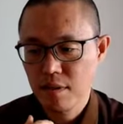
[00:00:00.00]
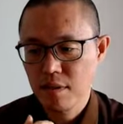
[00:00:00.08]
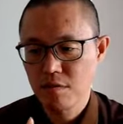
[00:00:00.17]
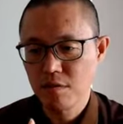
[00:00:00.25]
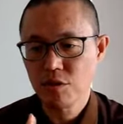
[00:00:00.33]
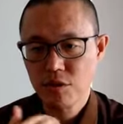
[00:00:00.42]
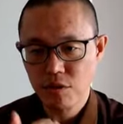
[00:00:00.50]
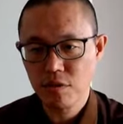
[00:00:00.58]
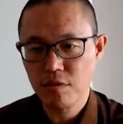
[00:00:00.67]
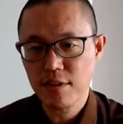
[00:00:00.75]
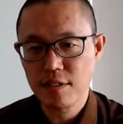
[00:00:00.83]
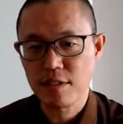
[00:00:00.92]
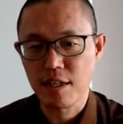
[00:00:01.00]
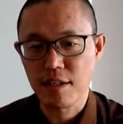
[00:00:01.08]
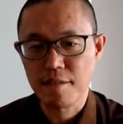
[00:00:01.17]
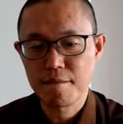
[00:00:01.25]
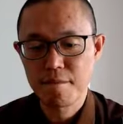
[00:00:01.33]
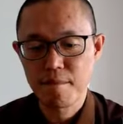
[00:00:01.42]
which is always there.
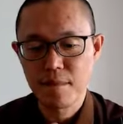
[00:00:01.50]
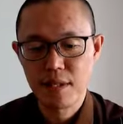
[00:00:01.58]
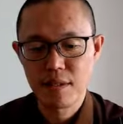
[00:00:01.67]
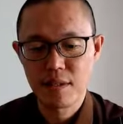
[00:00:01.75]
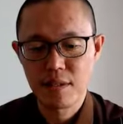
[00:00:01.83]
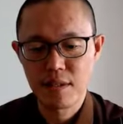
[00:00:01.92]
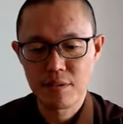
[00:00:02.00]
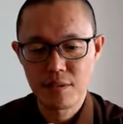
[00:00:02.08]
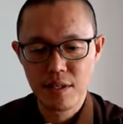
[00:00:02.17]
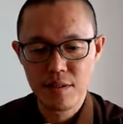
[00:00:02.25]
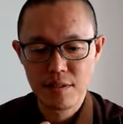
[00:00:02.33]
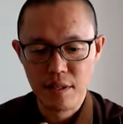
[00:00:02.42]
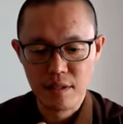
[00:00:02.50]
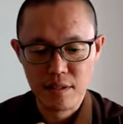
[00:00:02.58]
It's just that